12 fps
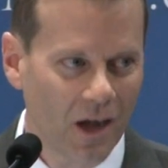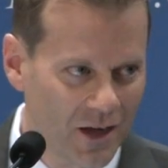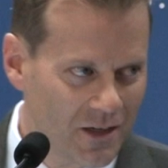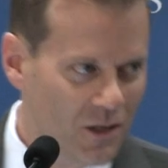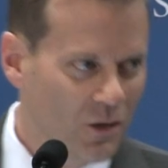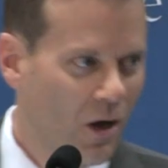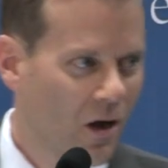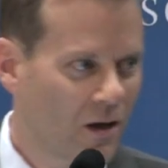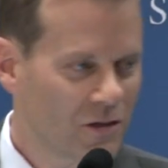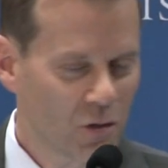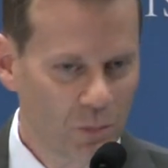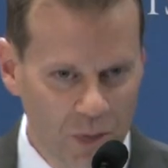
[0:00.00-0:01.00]
ID
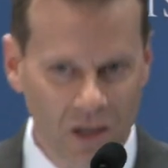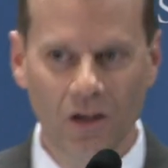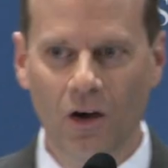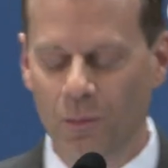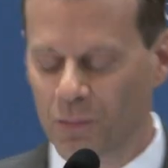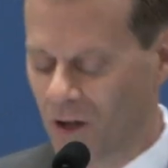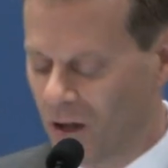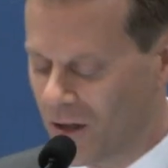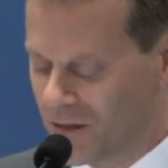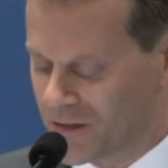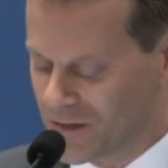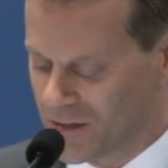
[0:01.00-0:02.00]
laws or big gulp
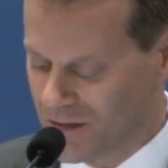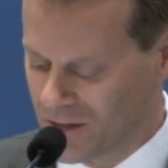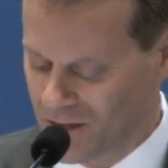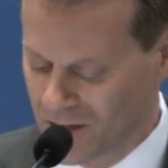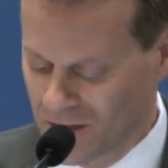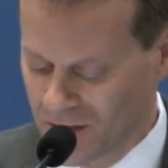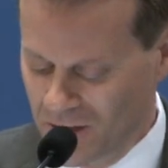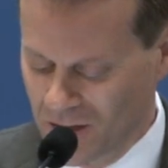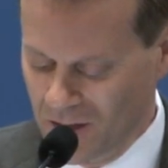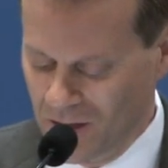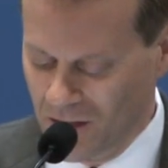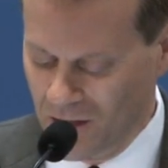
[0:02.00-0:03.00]
laws
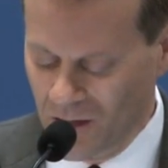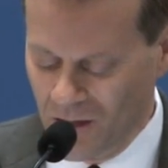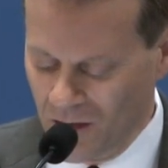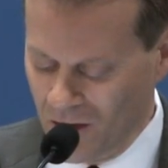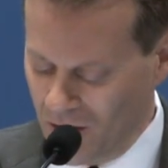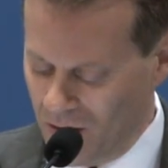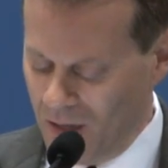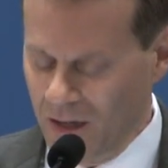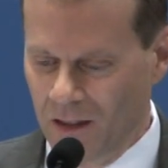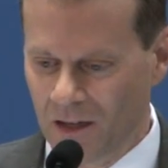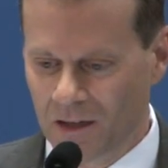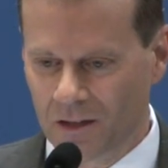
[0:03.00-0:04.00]
or
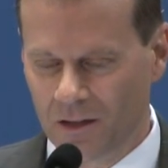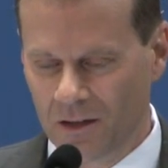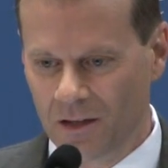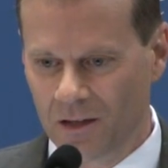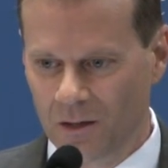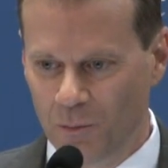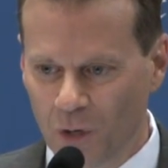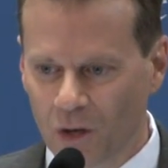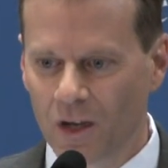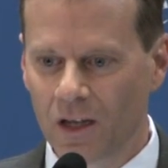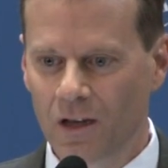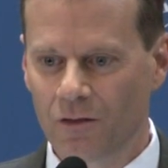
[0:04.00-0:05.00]
any of the myriad